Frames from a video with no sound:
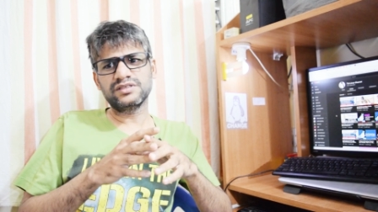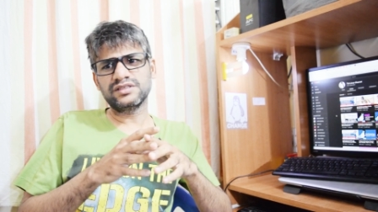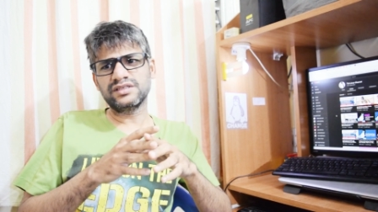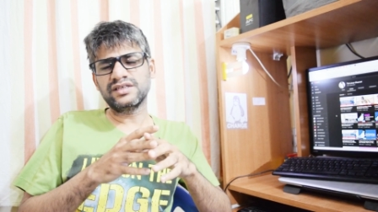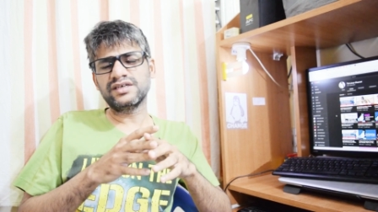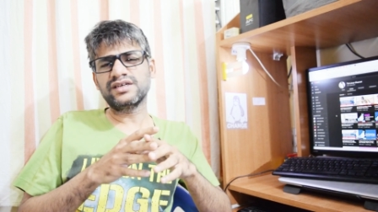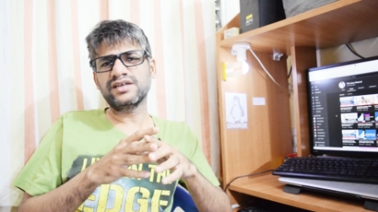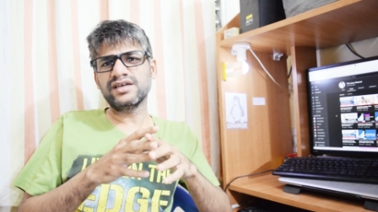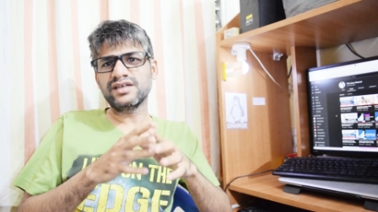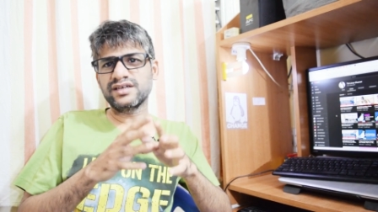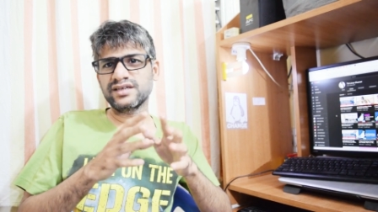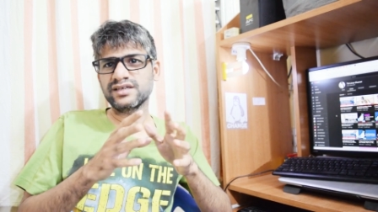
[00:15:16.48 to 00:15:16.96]

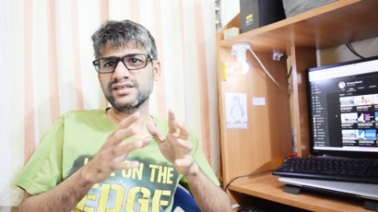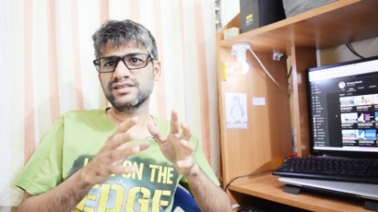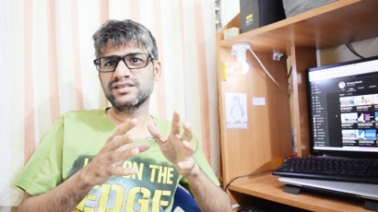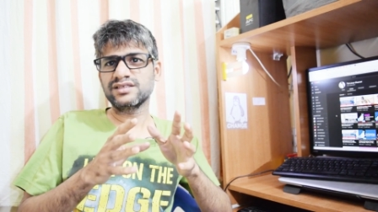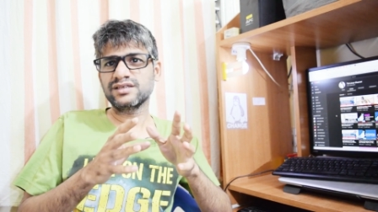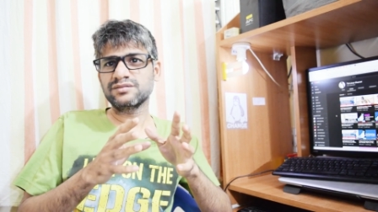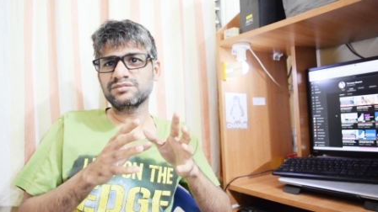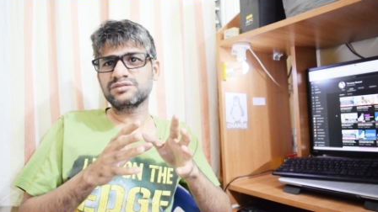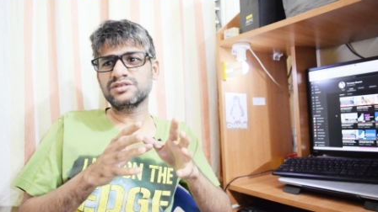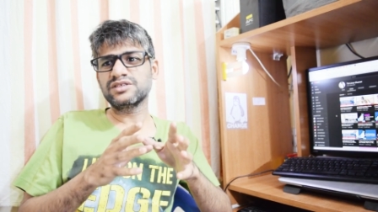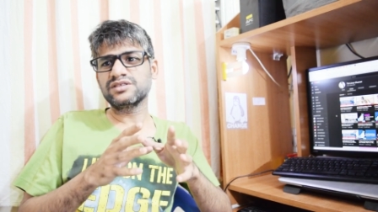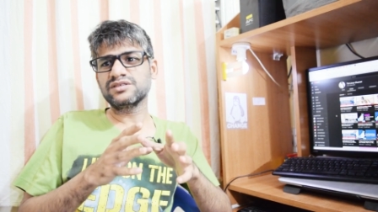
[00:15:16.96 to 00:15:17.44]
there are
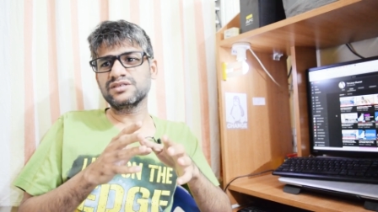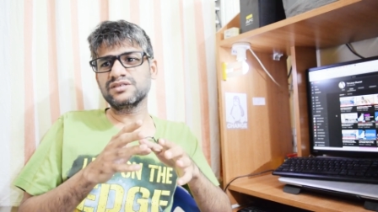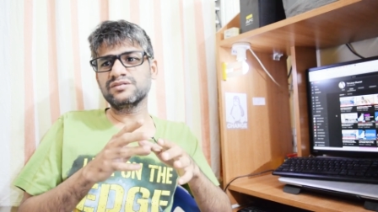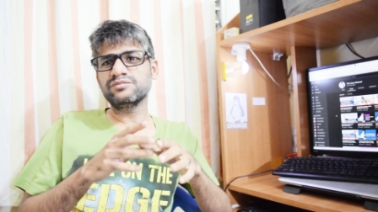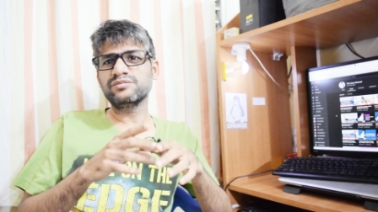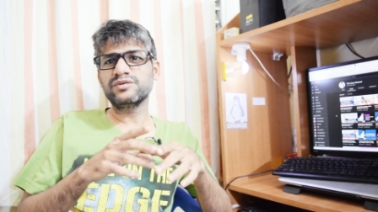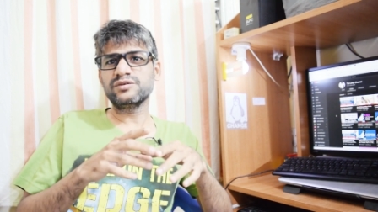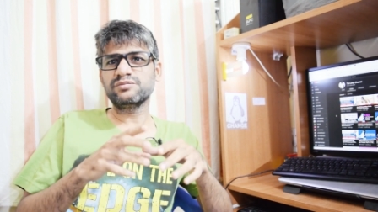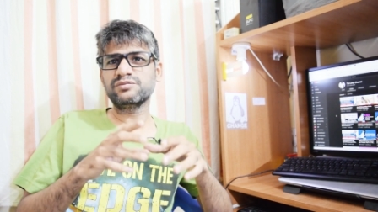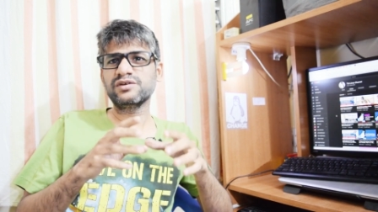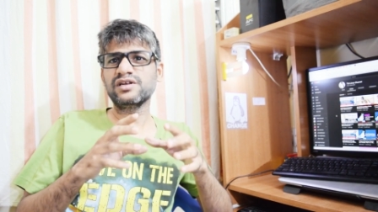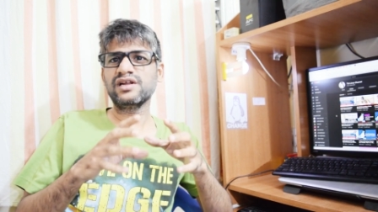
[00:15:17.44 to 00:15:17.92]
exceptions.
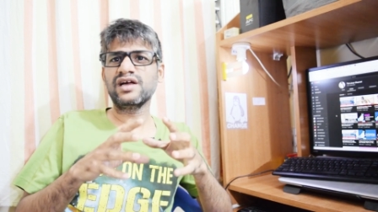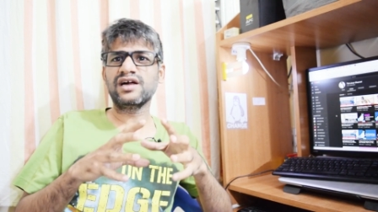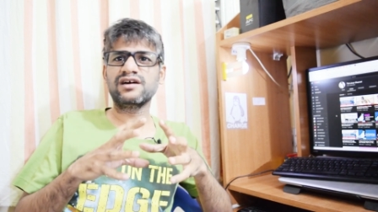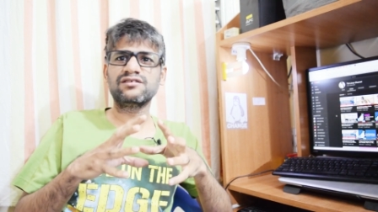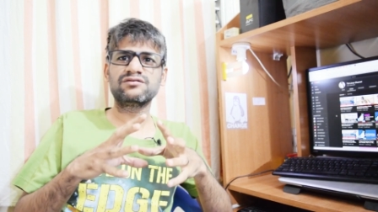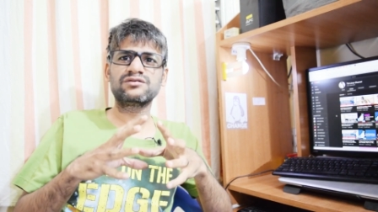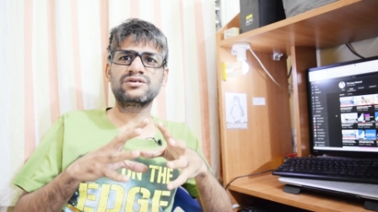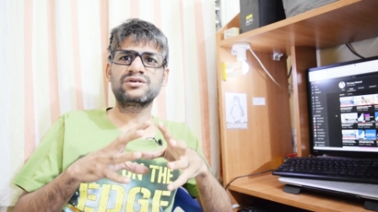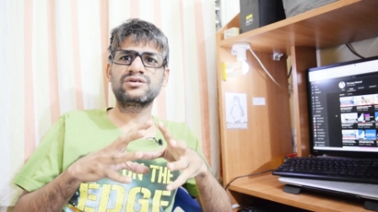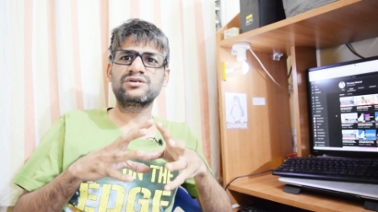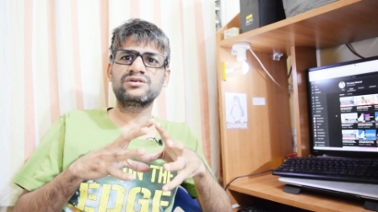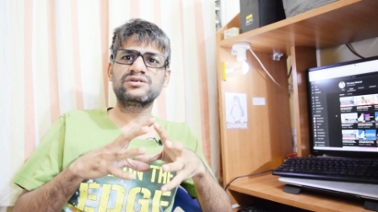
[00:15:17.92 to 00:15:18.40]
People
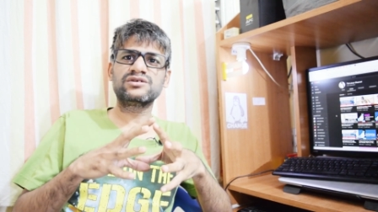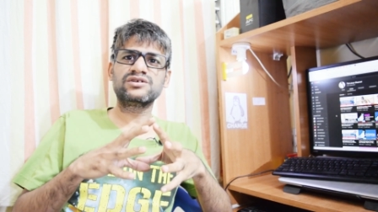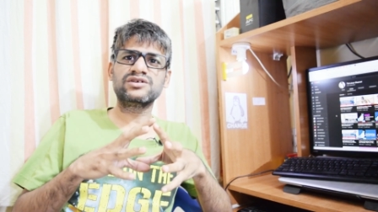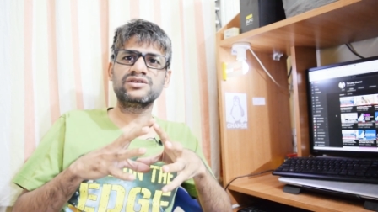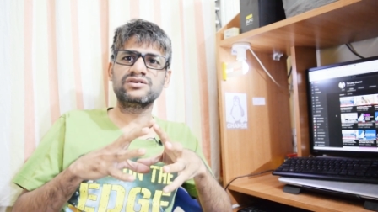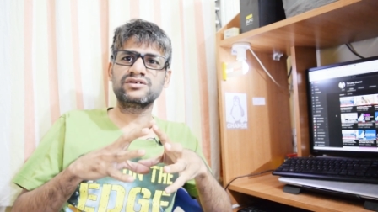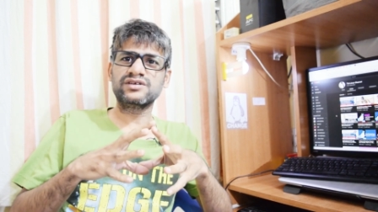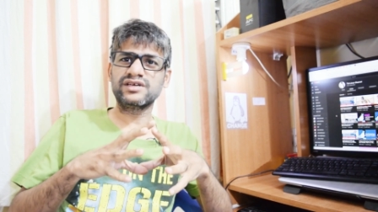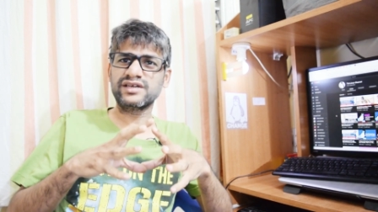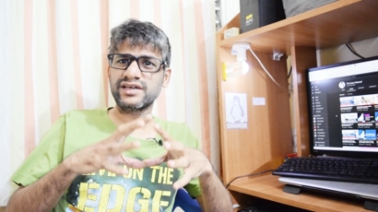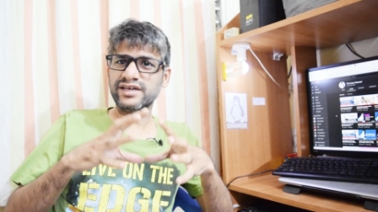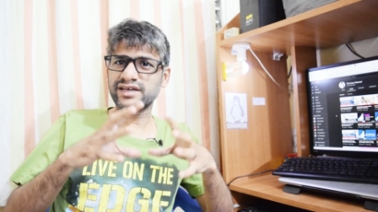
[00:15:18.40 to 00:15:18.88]
have grown
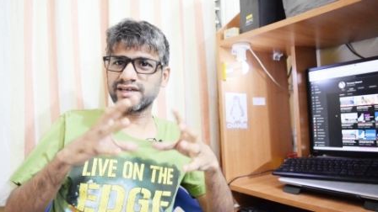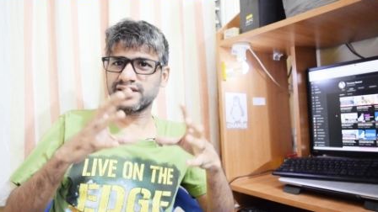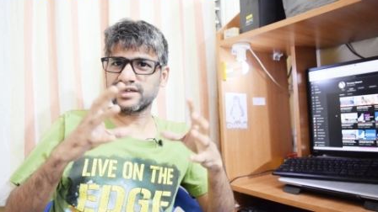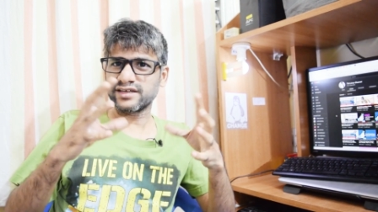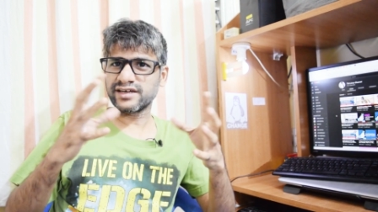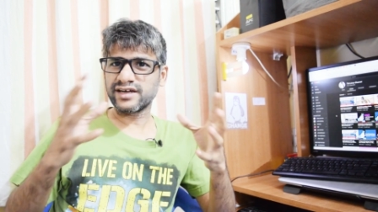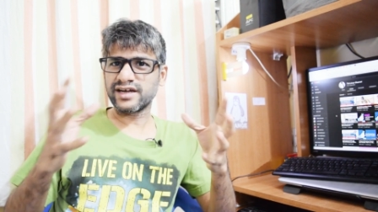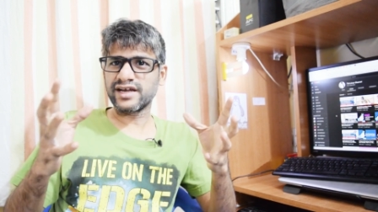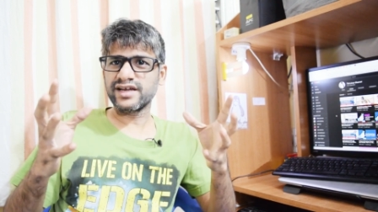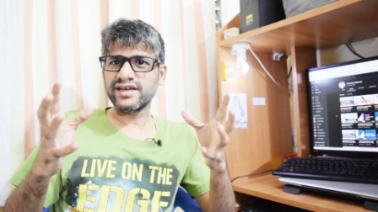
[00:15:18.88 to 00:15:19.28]
to great